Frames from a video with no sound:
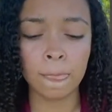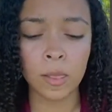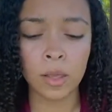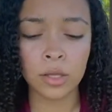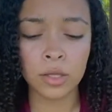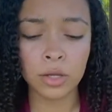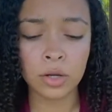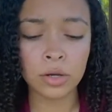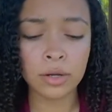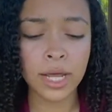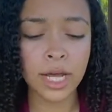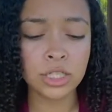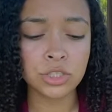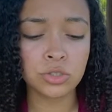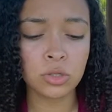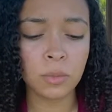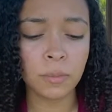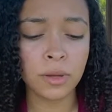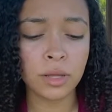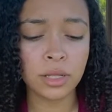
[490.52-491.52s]
your
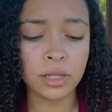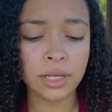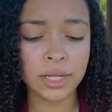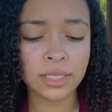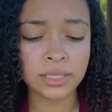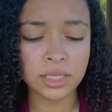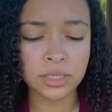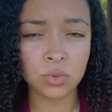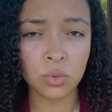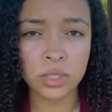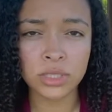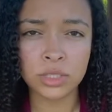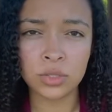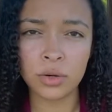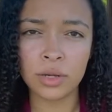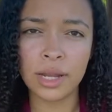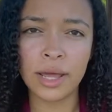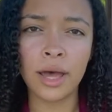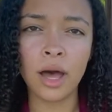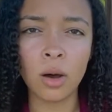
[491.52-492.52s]
natural abilities is what's
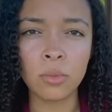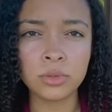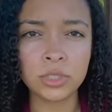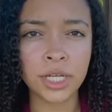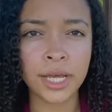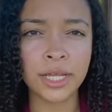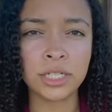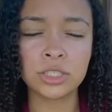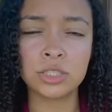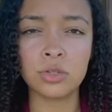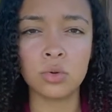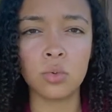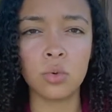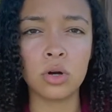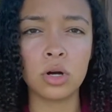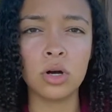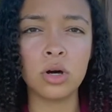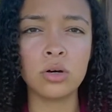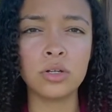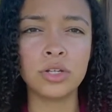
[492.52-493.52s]
going to help change the
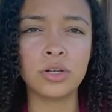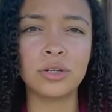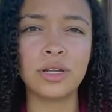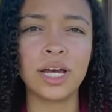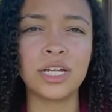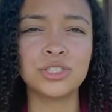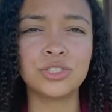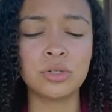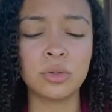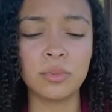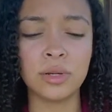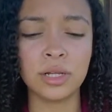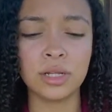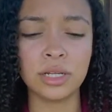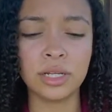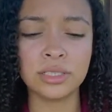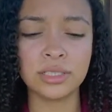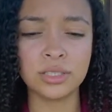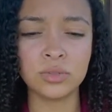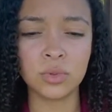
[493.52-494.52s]
world. Your natural
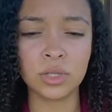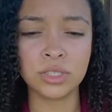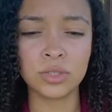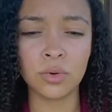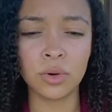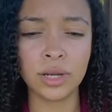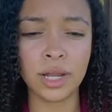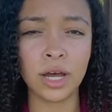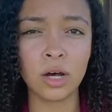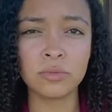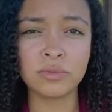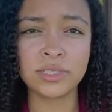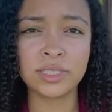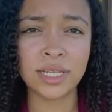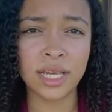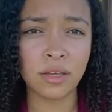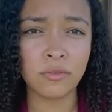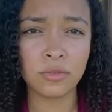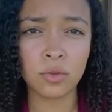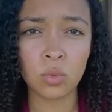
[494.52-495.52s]
abilities is what's going to help
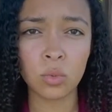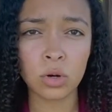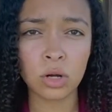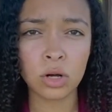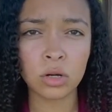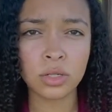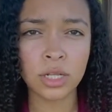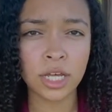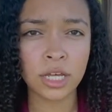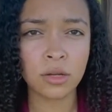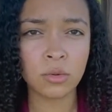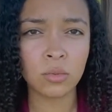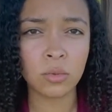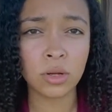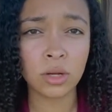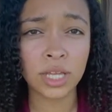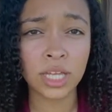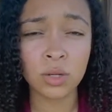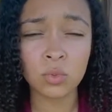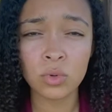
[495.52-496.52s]
save the world, and
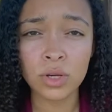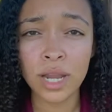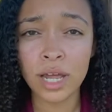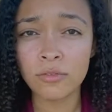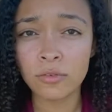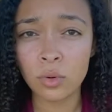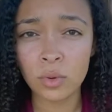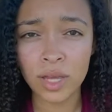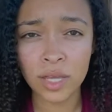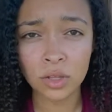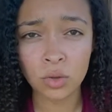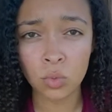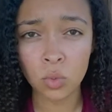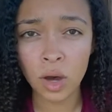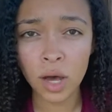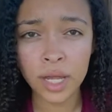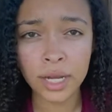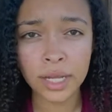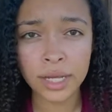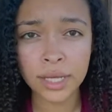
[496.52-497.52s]
in whatever way you
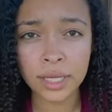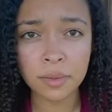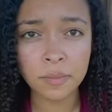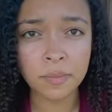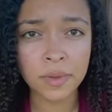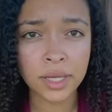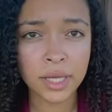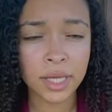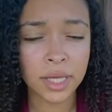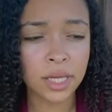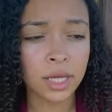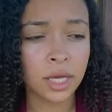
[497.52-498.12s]
want. It could be